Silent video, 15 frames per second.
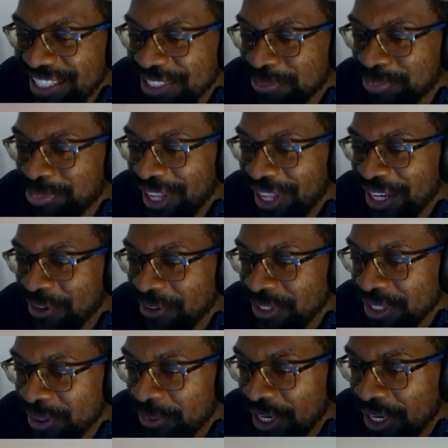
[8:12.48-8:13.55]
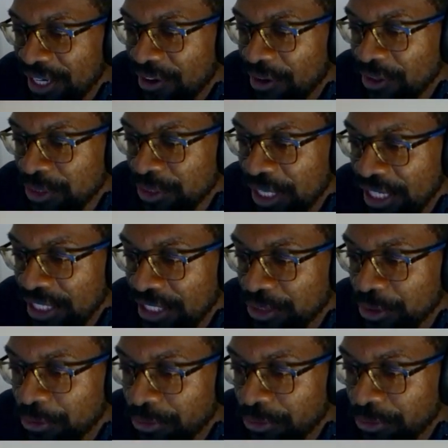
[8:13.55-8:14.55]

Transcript: He's playing with the red. Oh, he's trying to eat